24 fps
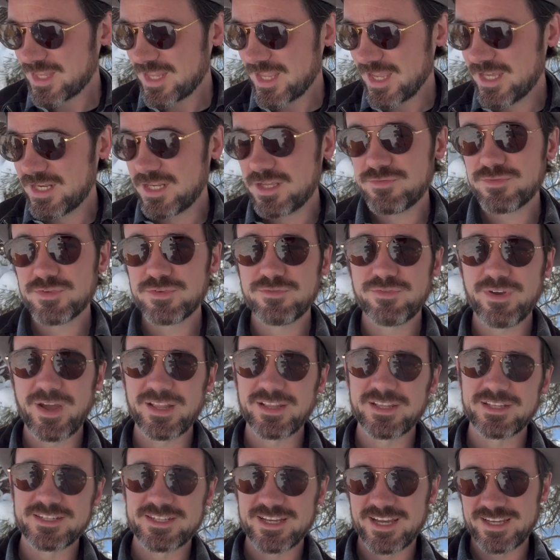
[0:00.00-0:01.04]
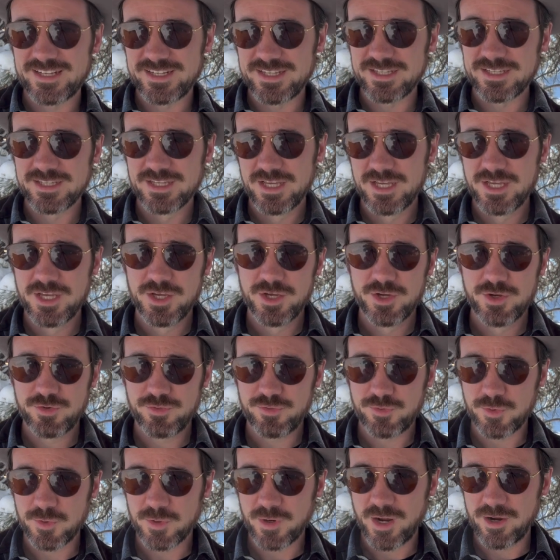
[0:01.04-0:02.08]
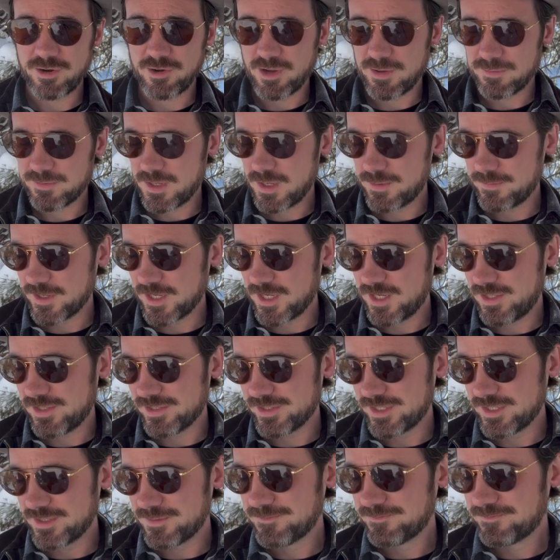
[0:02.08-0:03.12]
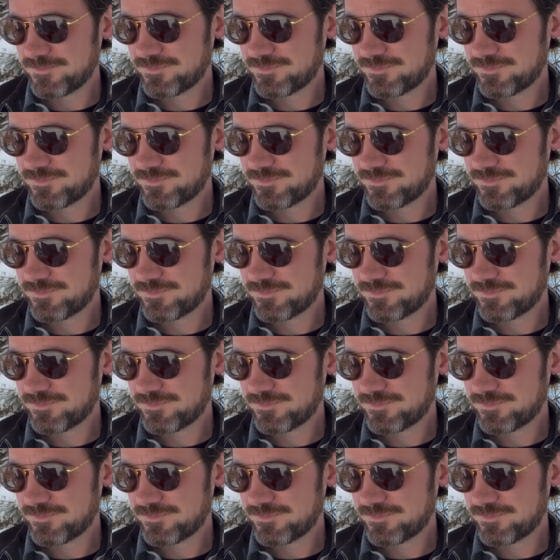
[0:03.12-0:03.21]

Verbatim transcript: And even Valentine-y for our upcoming holiday.